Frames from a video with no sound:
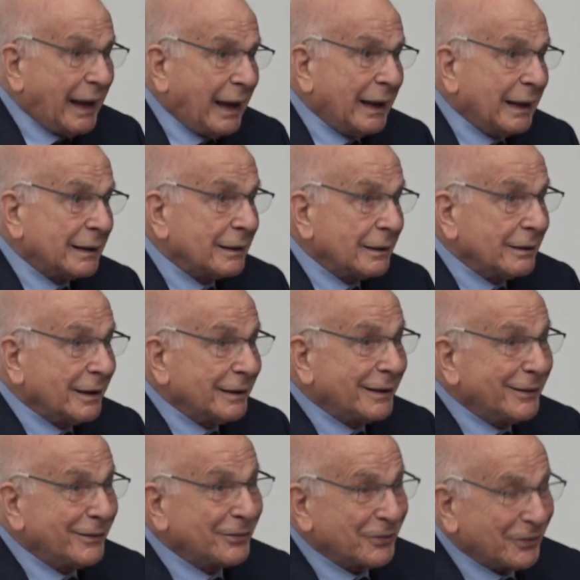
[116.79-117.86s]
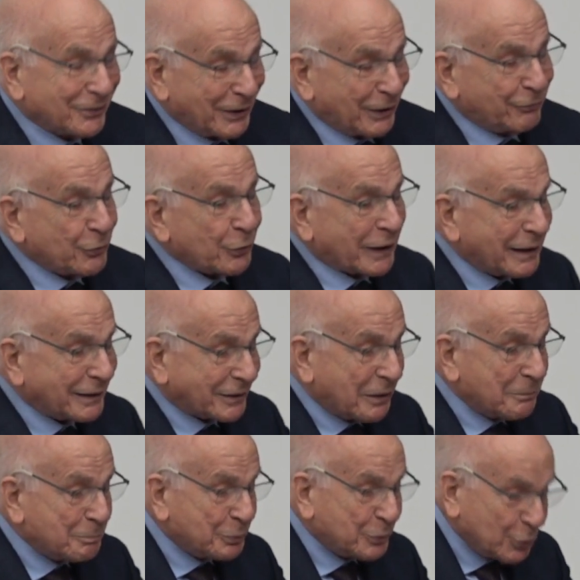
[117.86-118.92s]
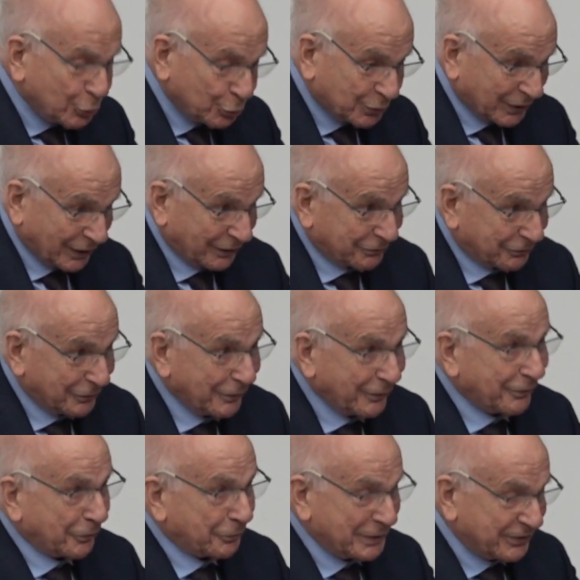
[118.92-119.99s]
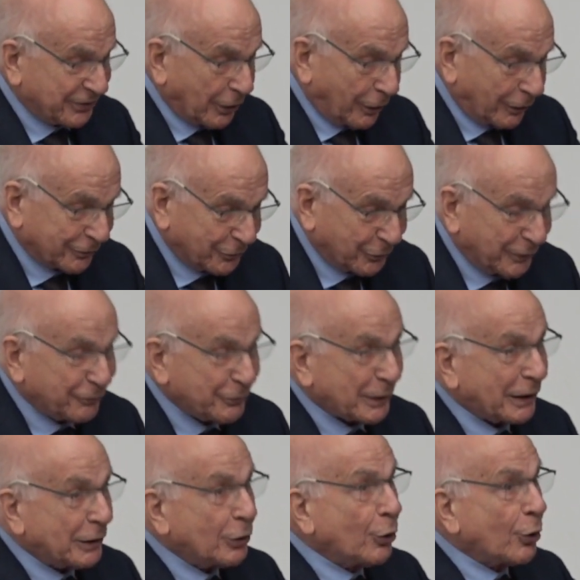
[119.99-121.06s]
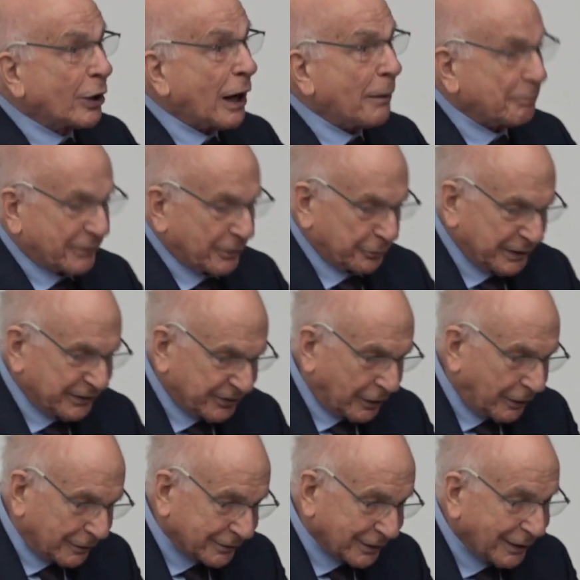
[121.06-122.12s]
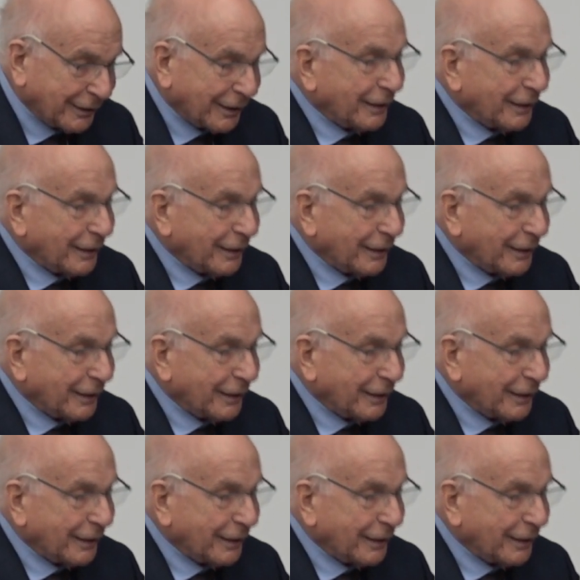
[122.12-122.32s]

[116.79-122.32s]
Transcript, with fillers: And it is, if you can compute the result, or if you can look up the result.